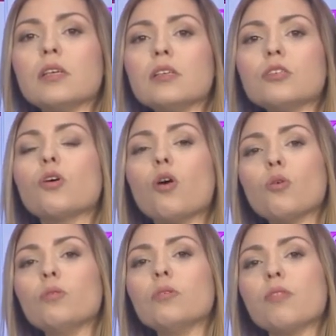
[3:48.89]

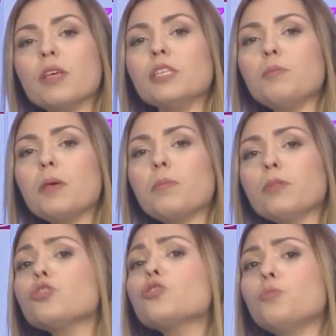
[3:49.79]
So these people
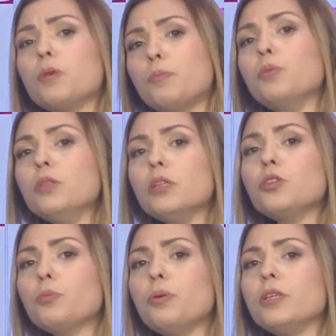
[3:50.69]
should be put
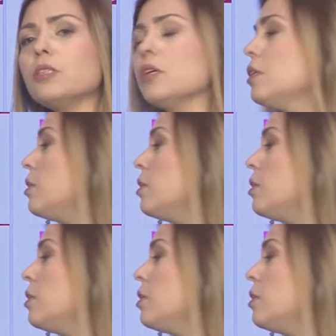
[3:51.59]
into prison.